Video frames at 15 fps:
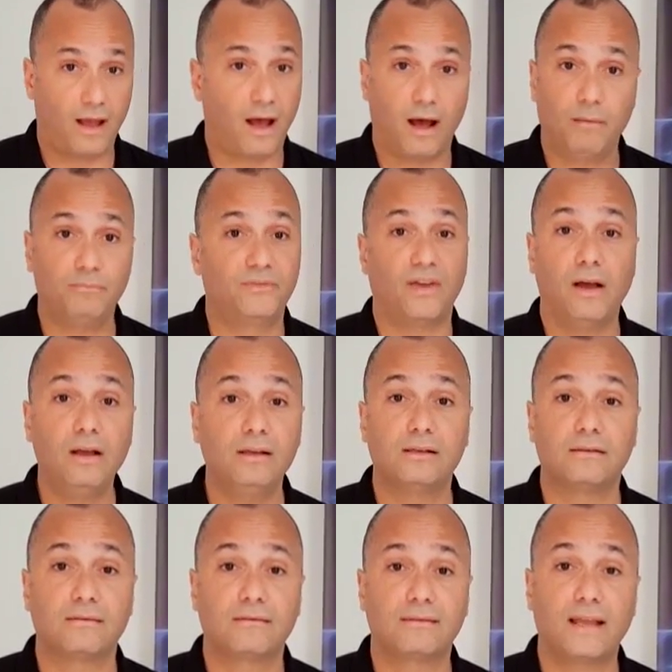I'm
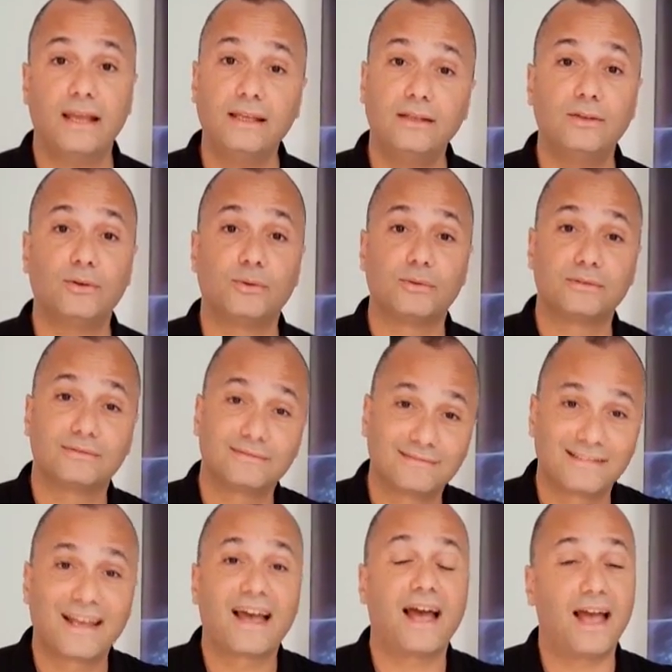done. Thank you.
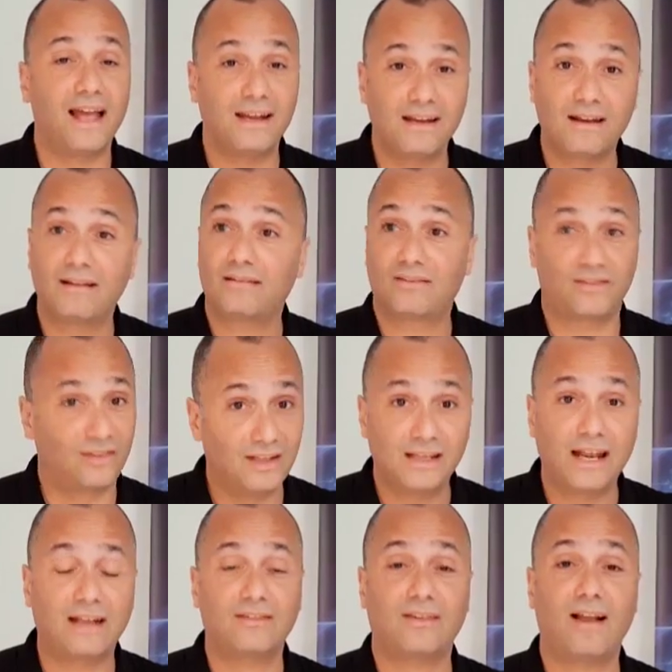And see you
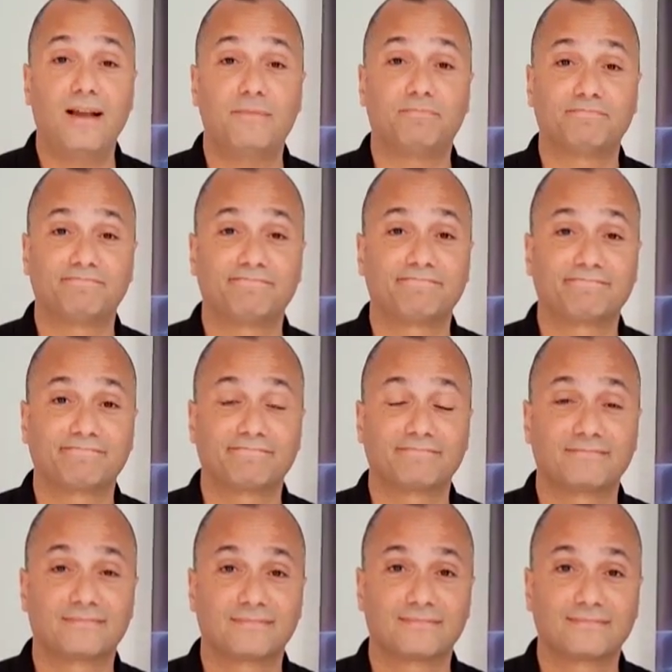next
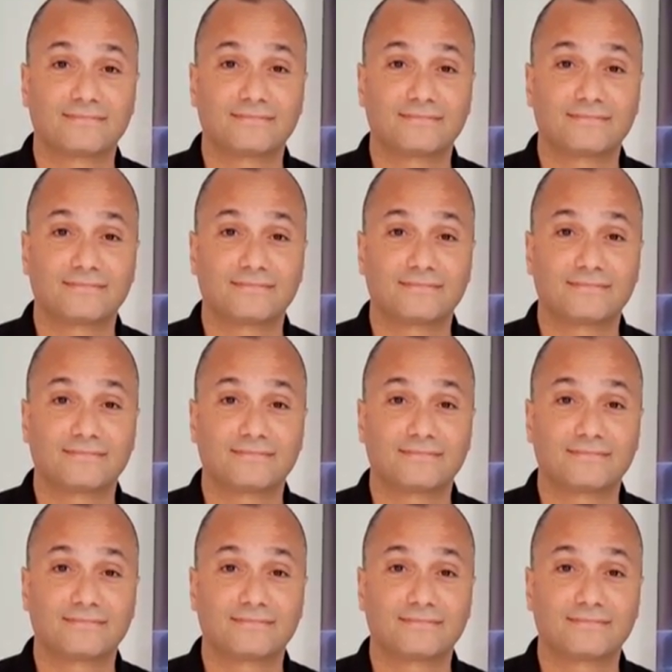time.